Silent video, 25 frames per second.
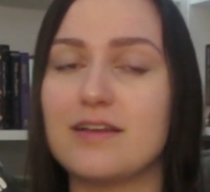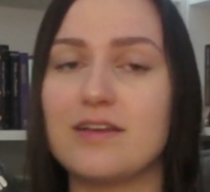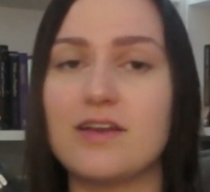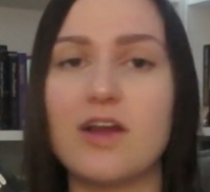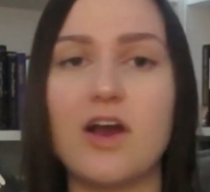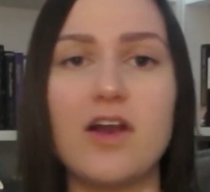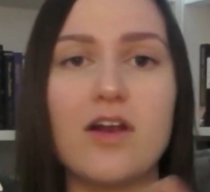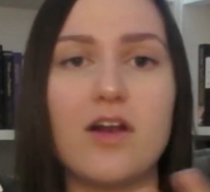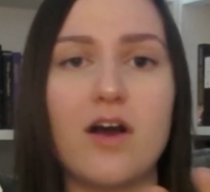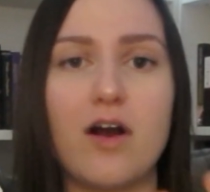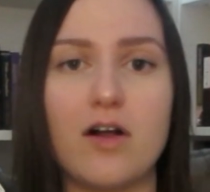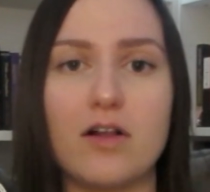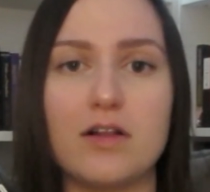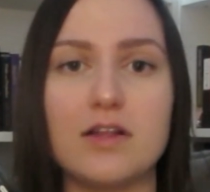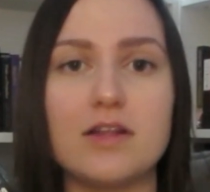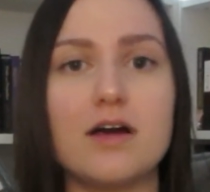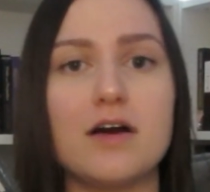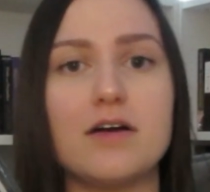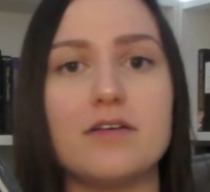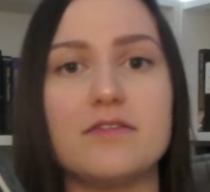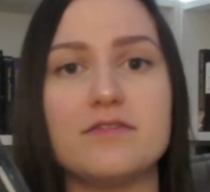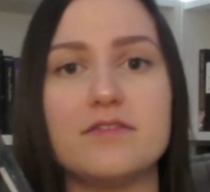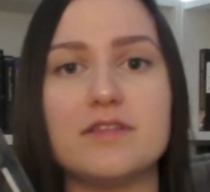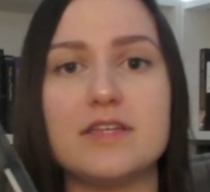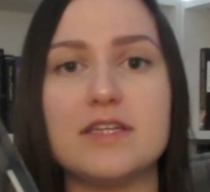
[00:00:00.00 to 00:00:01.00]
Not all
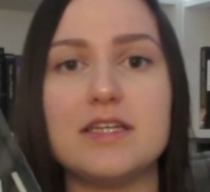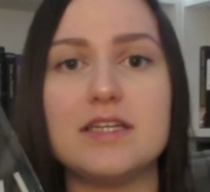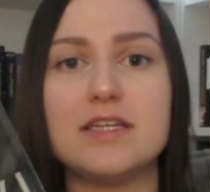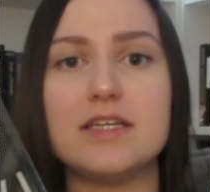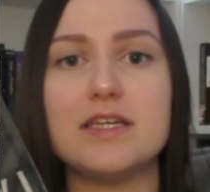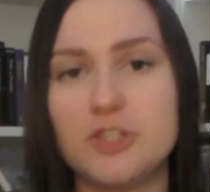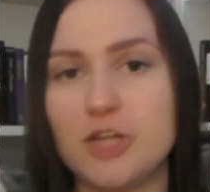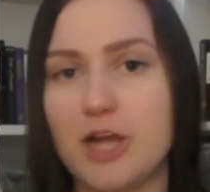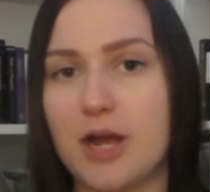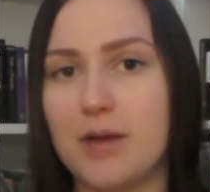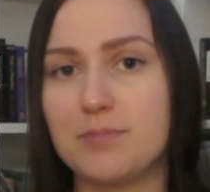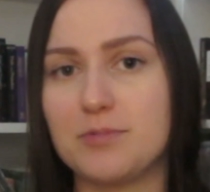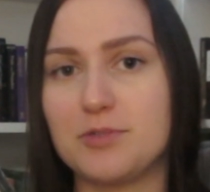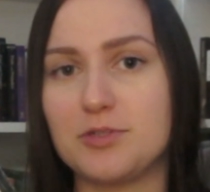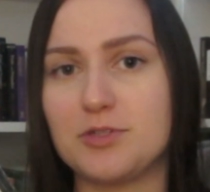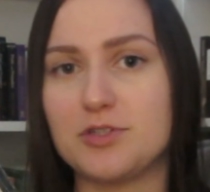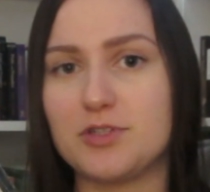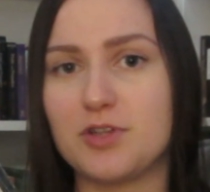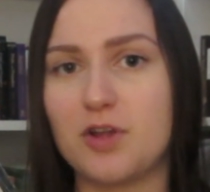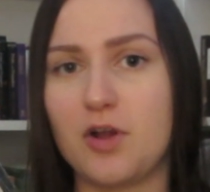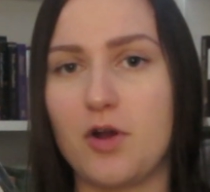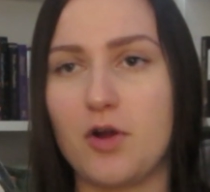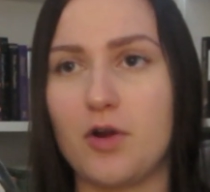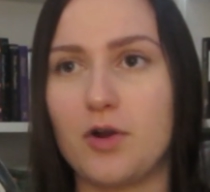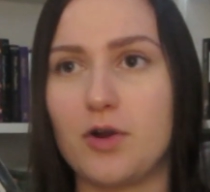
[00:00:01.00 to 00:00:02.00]
of the chapters
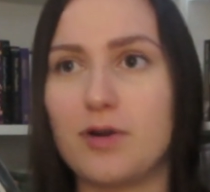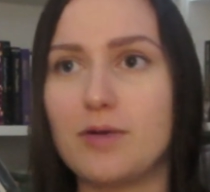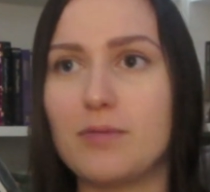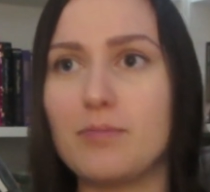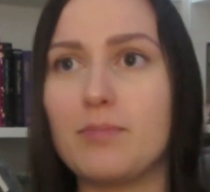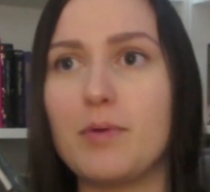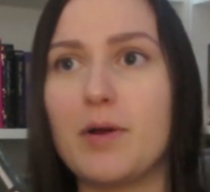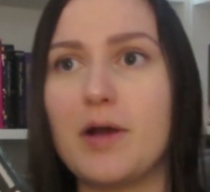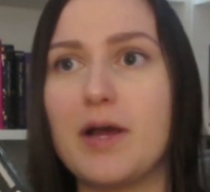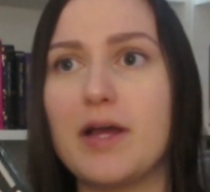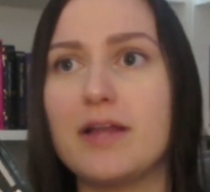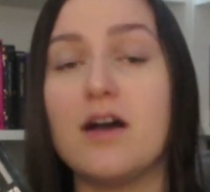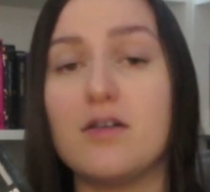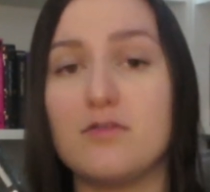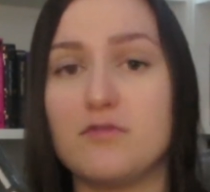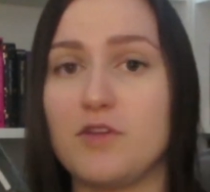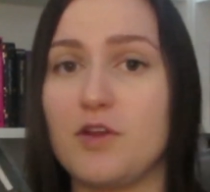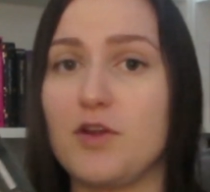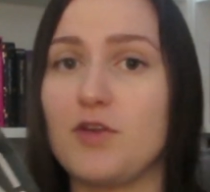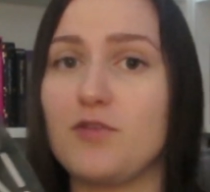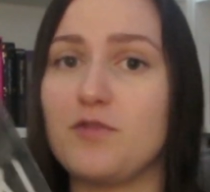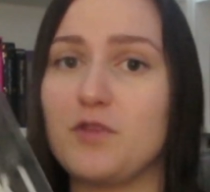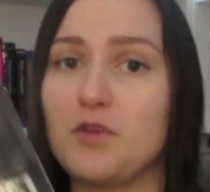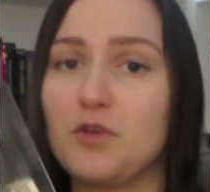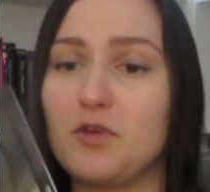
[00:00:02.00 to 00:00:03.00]
are, but a
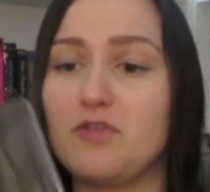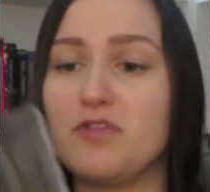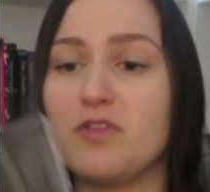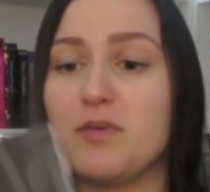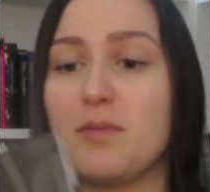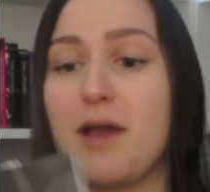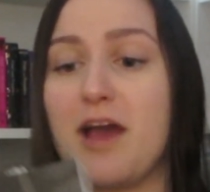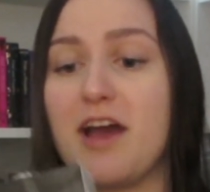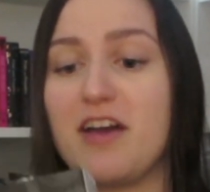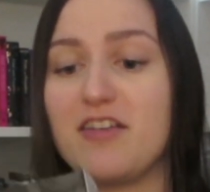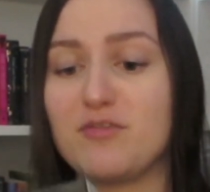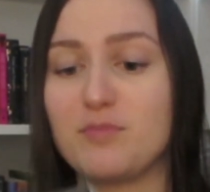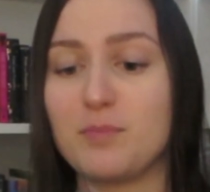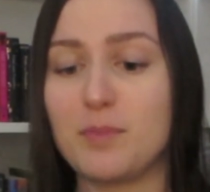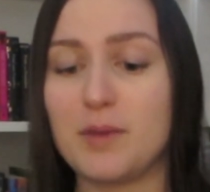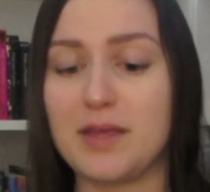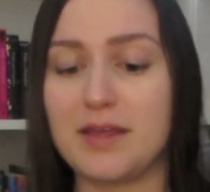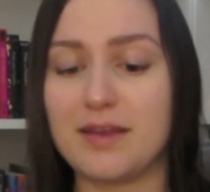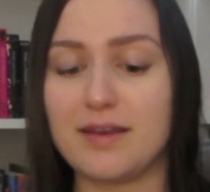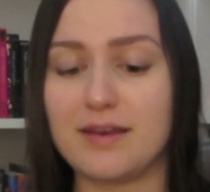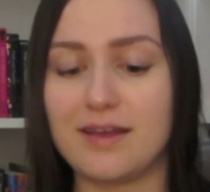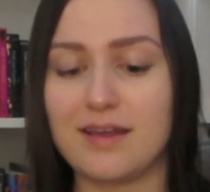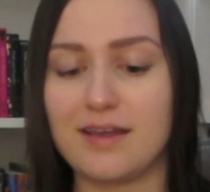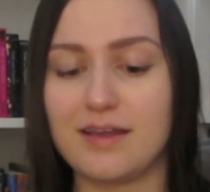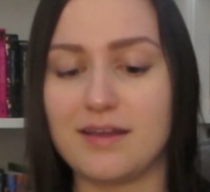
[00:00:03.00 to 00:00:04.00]
fair few of them have
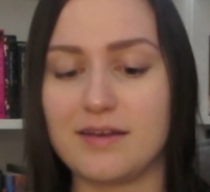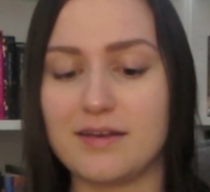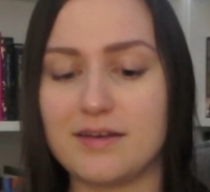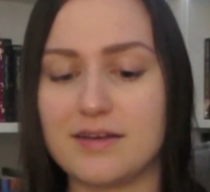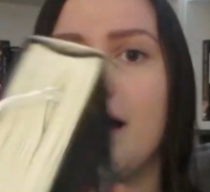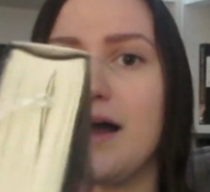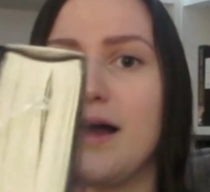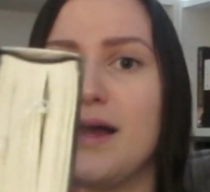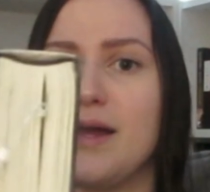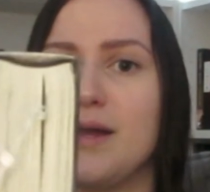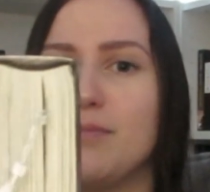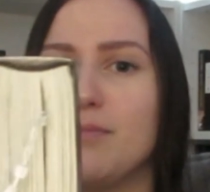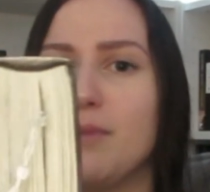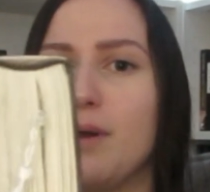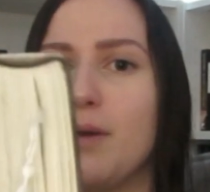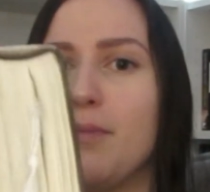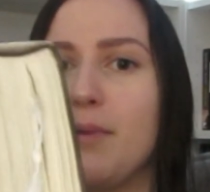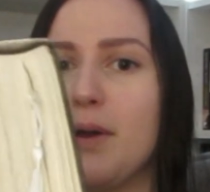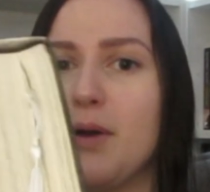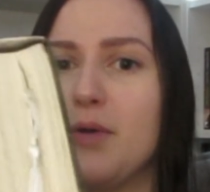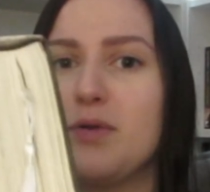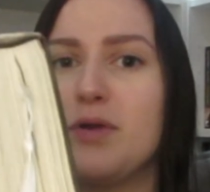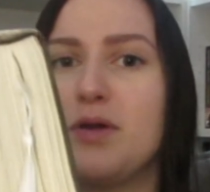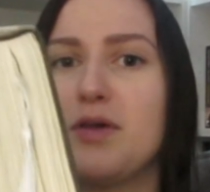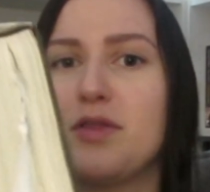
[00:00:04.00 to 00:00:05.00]
been, and I'm
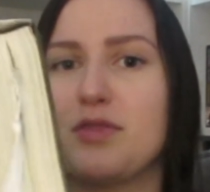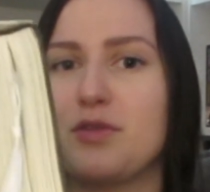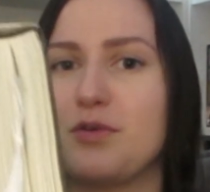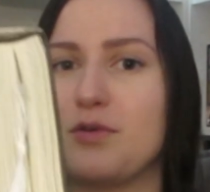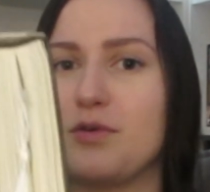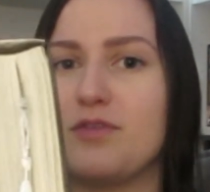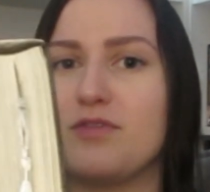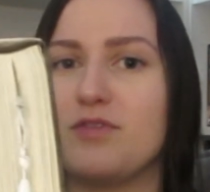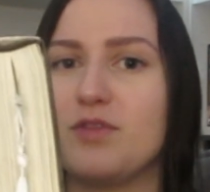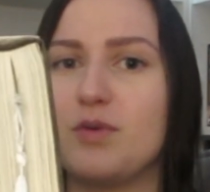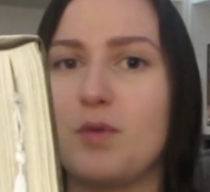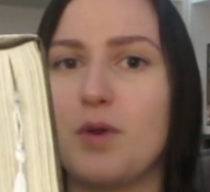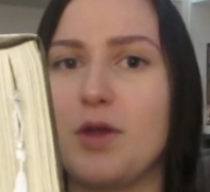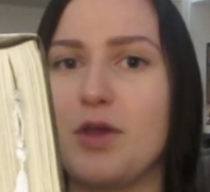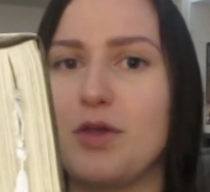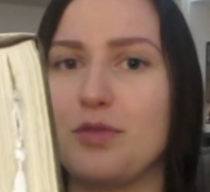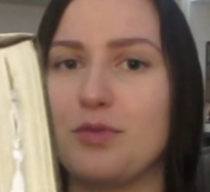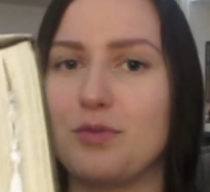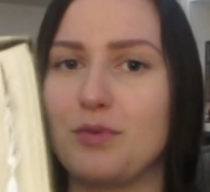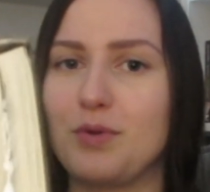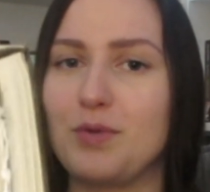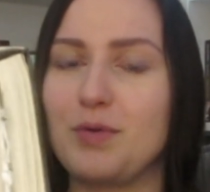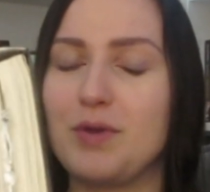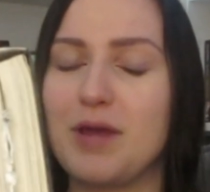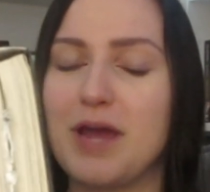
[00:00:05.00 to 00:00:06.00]
about a third of the way
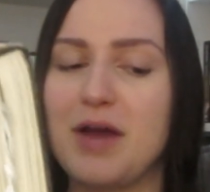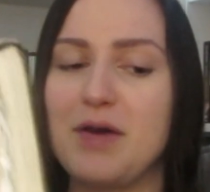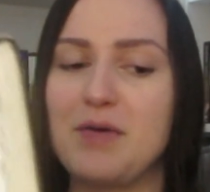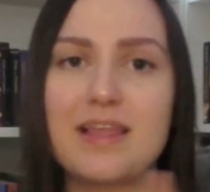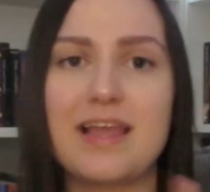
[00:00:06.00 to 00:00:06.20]
through now.